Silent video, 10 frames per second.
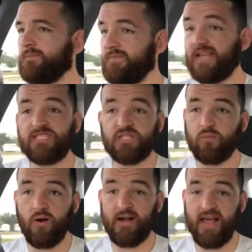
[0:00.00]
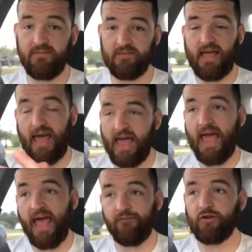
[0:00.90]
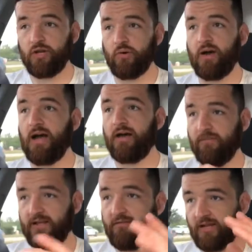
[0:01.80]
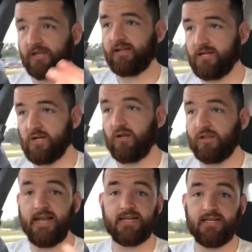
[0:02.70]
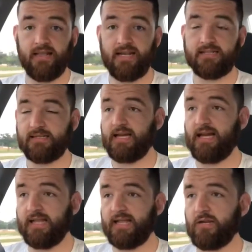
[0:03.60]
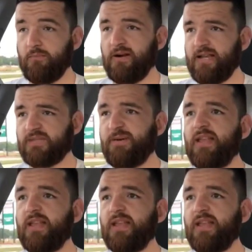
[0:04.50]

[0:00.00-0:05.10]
That's just one avenue of living, like nobody else.